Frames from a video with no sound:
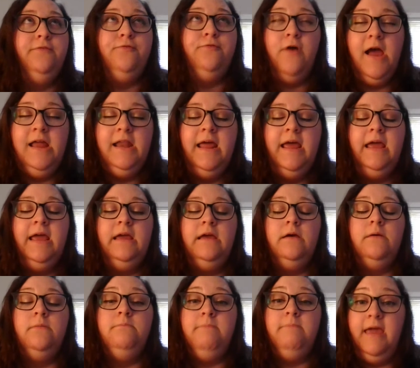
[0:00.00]

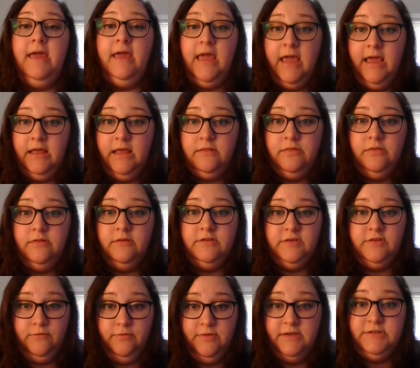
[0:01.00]
Friday, May 8th.
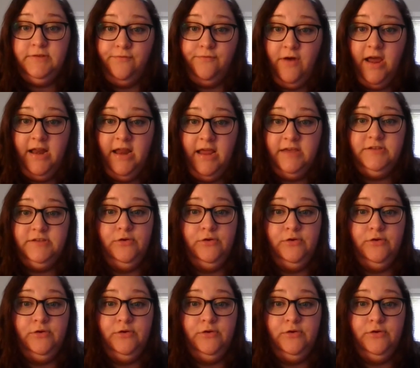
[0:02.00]
So this Friday.